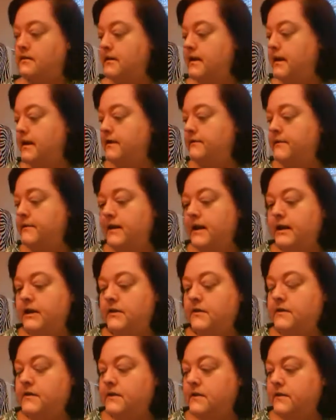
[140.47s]
Okay, and then I
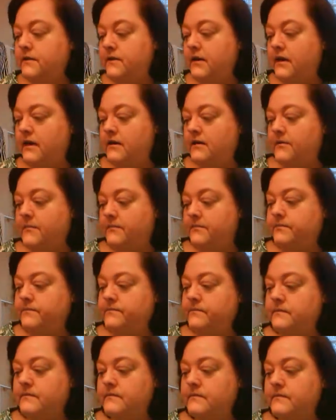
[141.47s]
use the
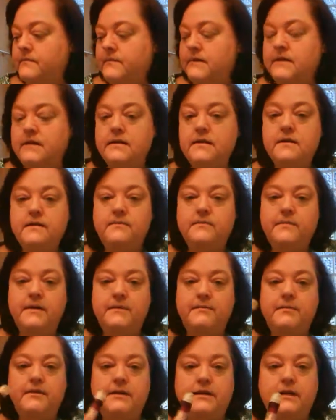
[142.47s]

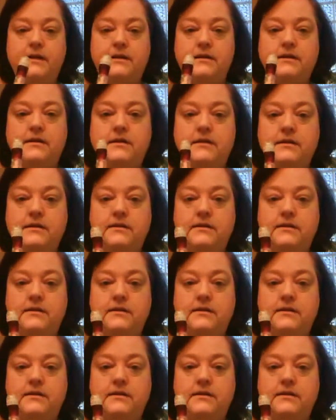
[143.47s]
Maybelline